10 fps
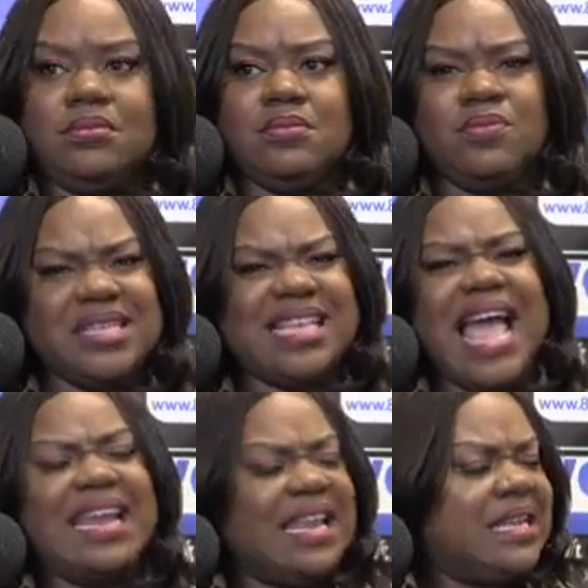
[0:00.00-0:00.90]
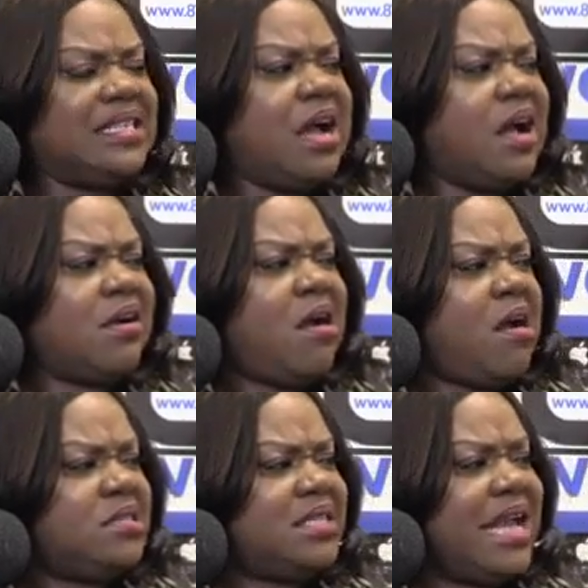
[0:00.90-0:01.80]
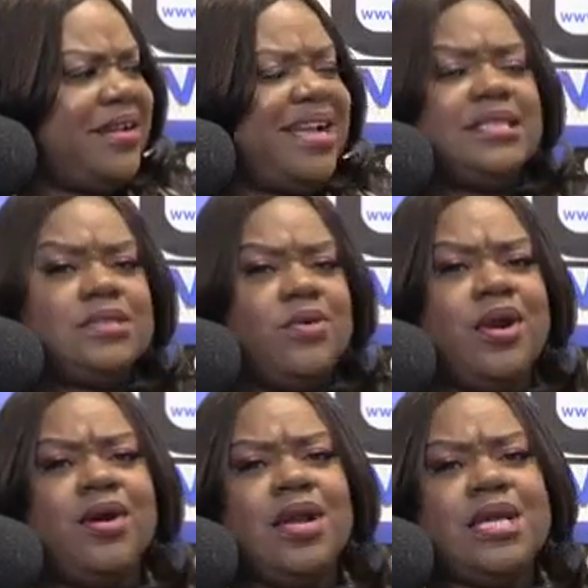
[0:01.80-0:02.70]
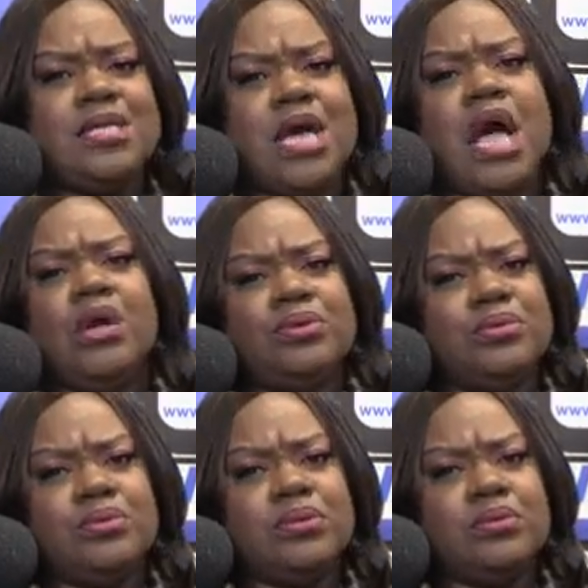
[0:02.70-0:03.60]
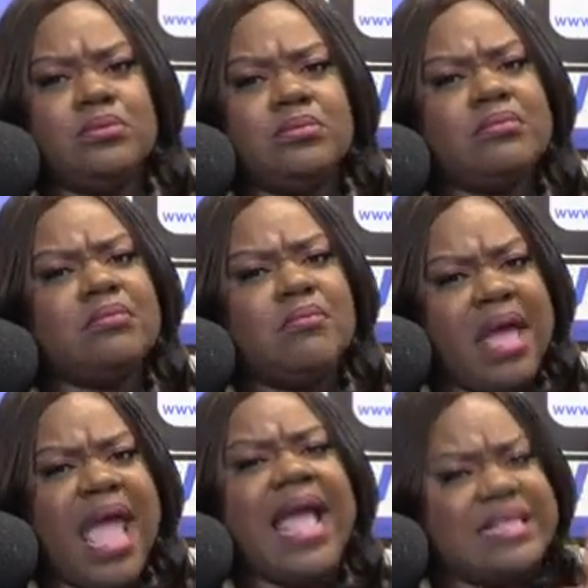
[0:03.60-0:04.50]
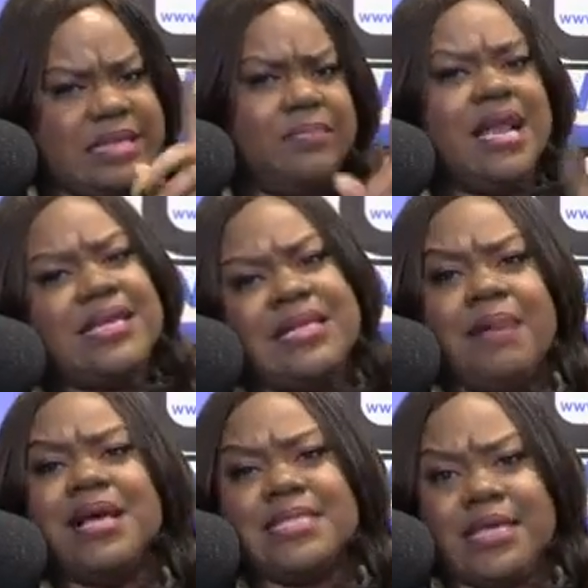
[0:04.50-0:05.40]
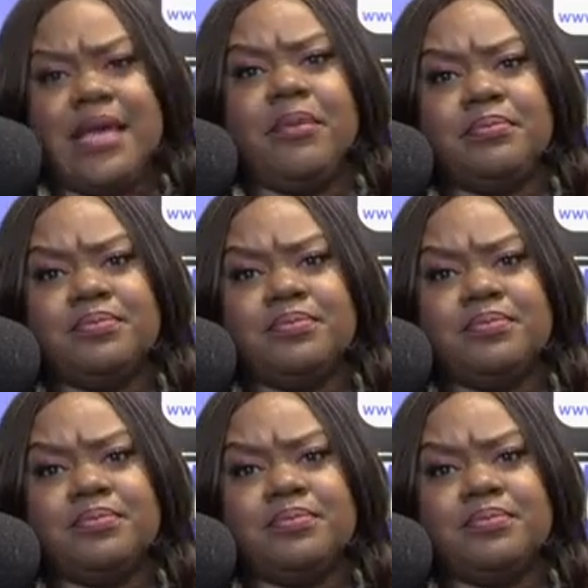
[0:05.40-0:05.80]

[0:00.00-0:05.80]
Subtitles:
What's gotten into John Carlson out here scoring all these goals? I'm going to ask him next time I see him.